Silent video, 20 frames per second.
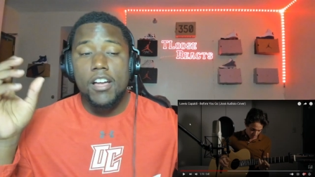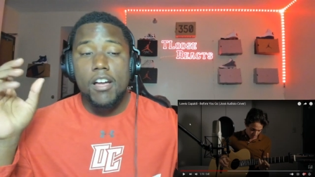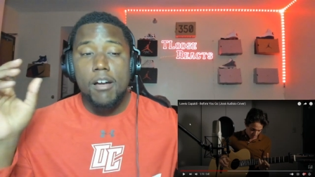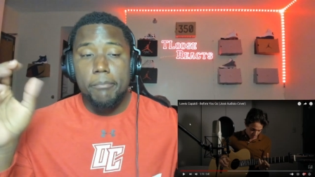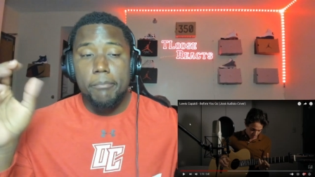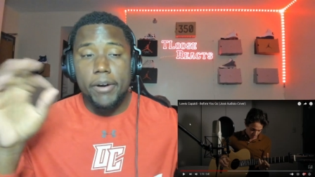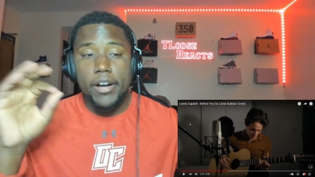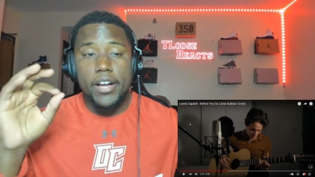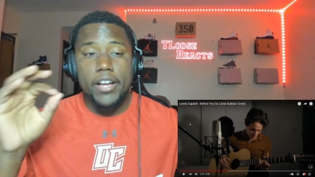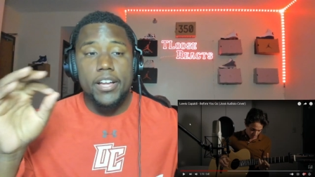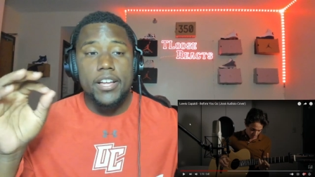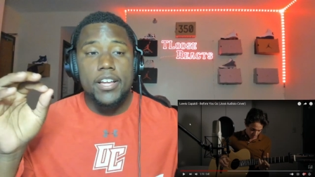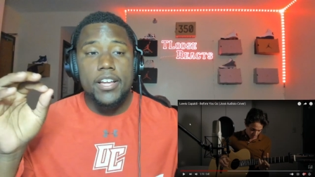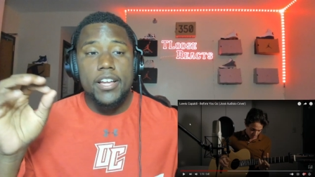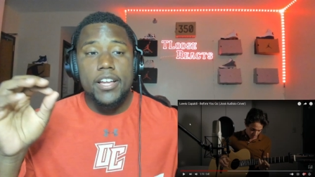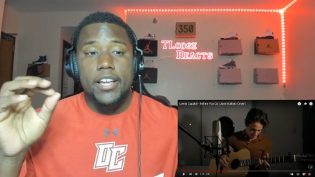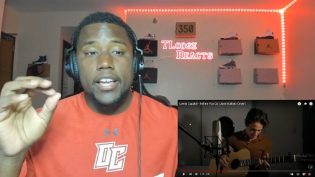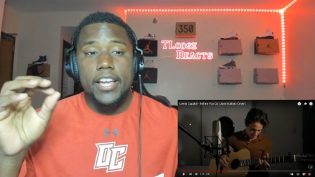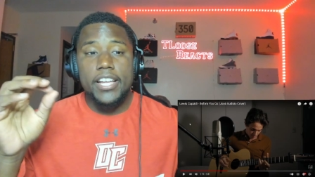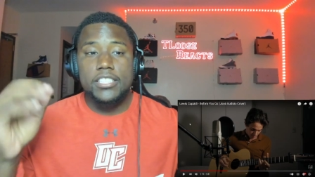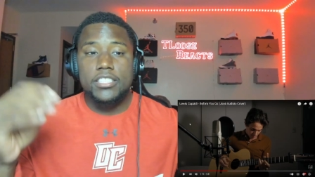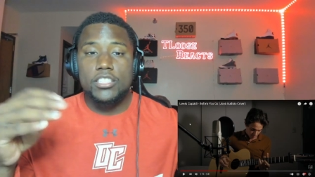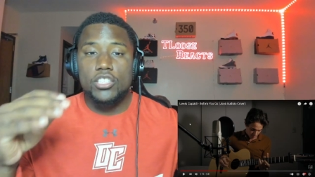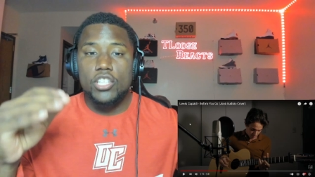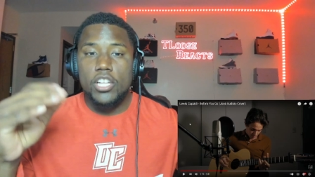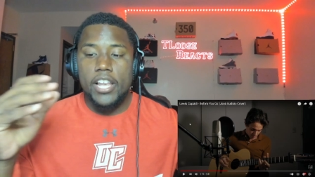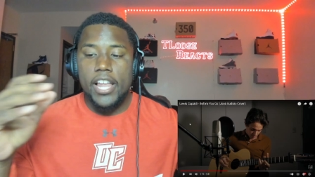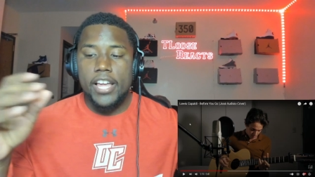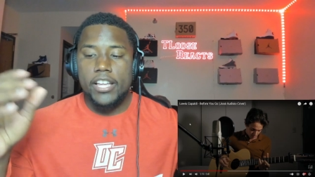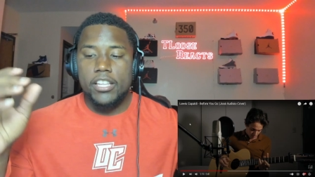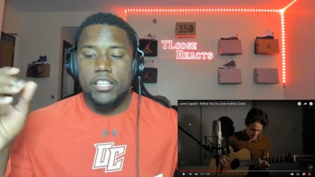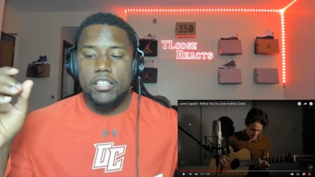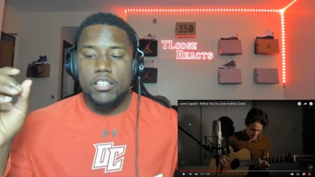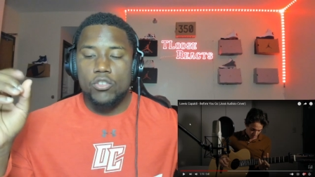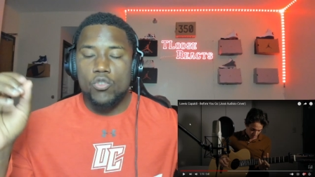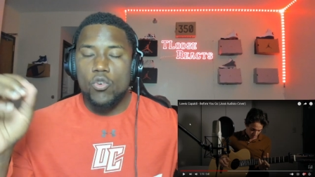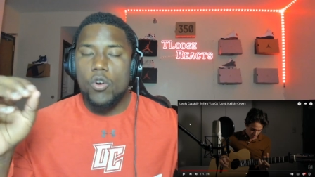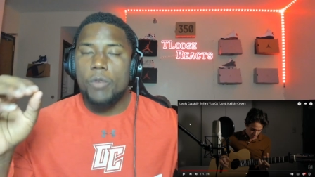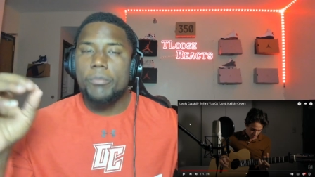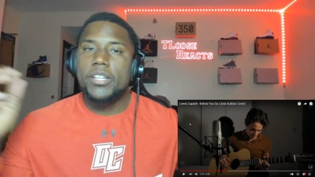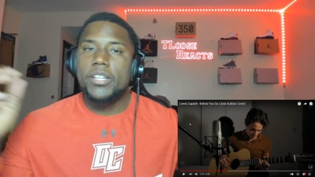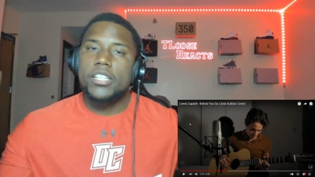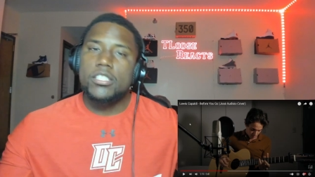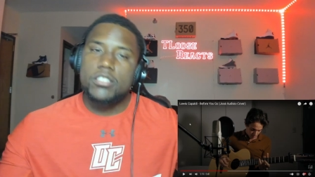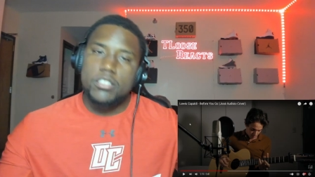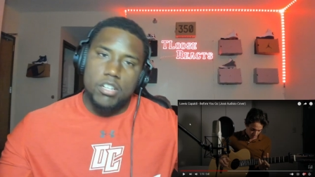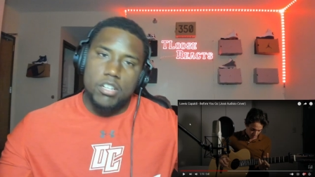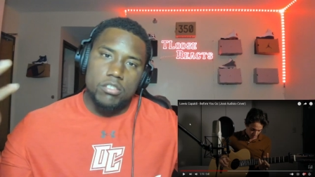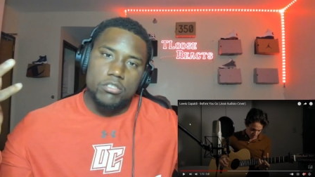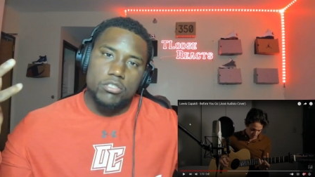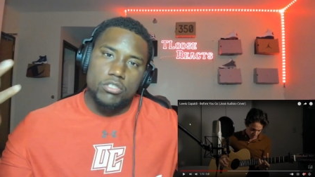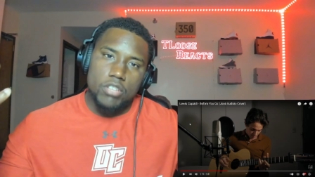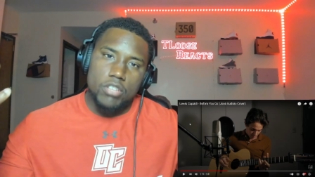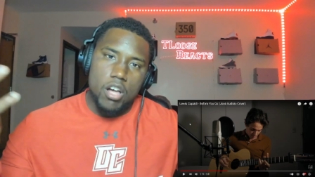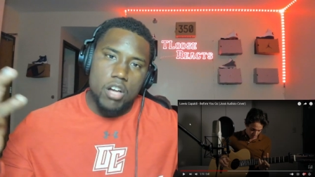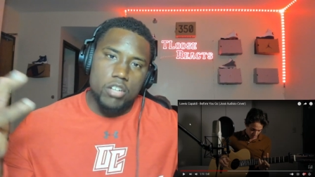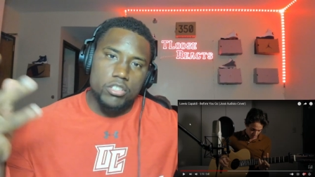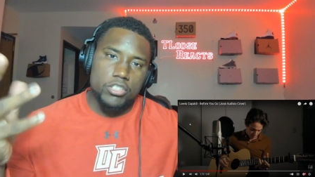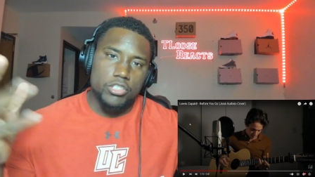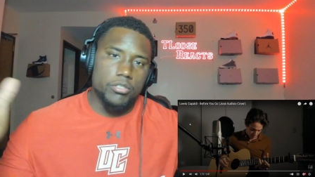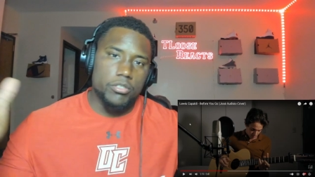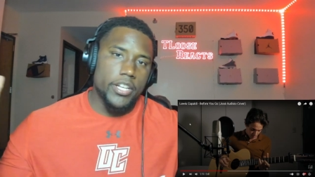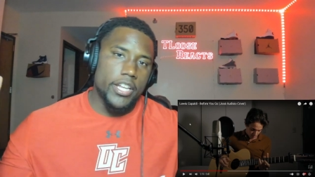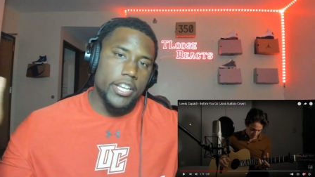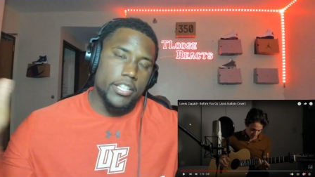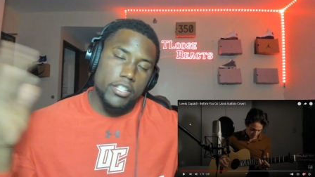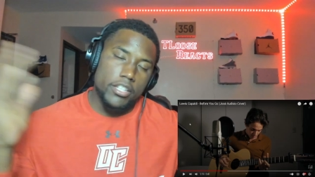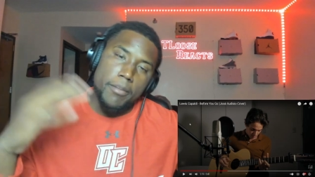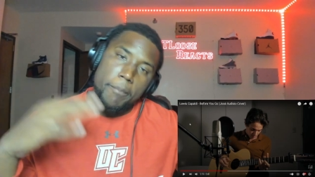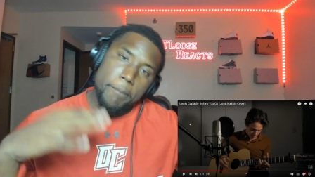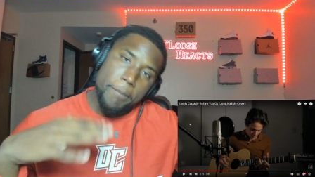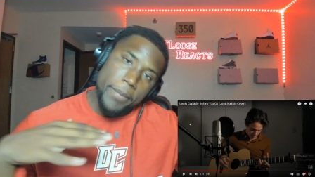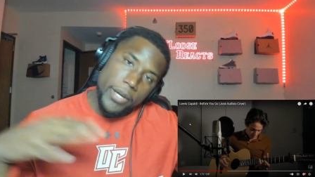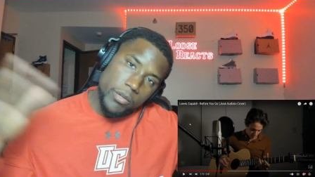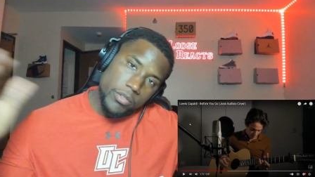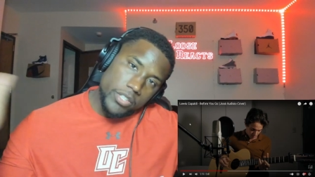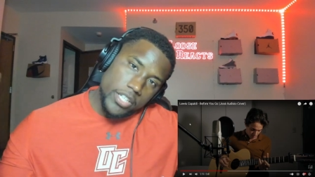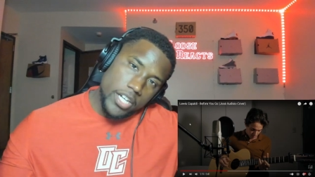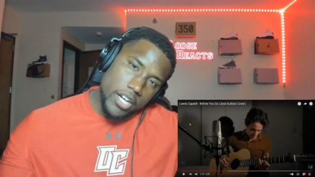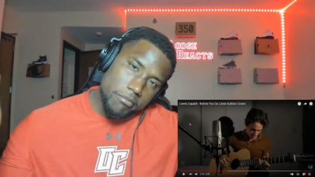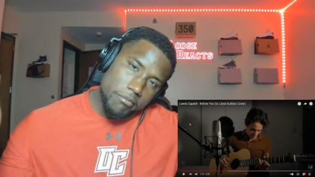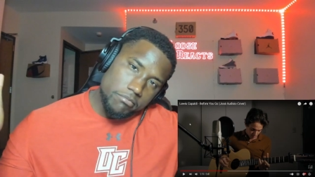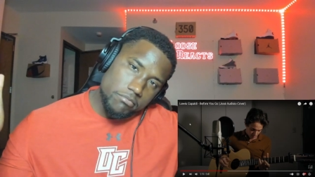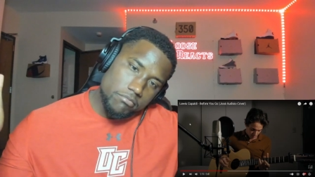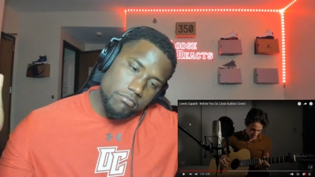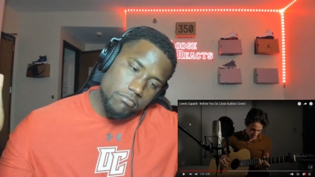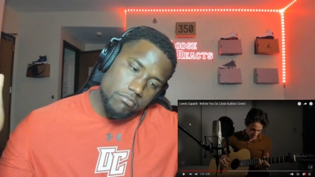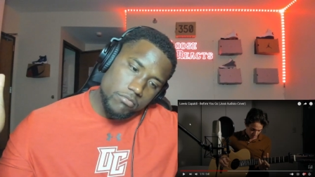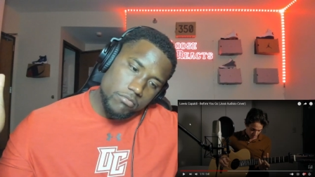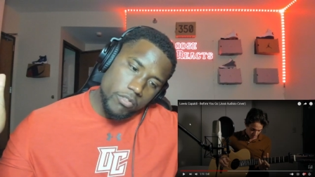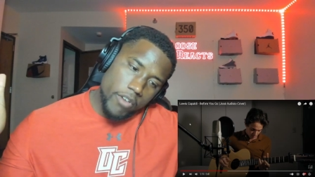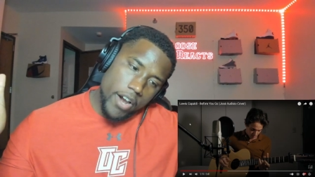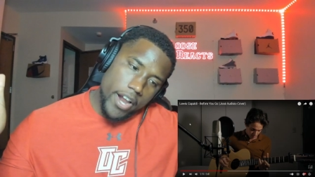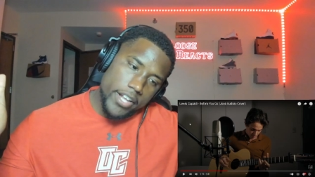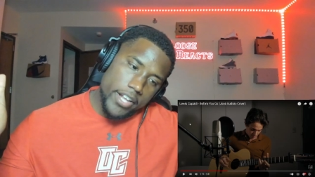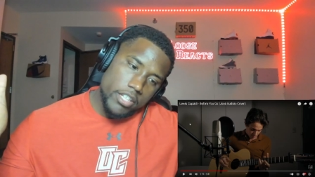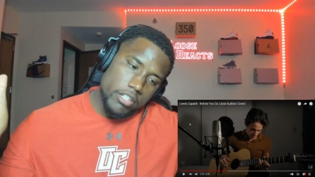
But it's like normally in certain songs you get the build up, right?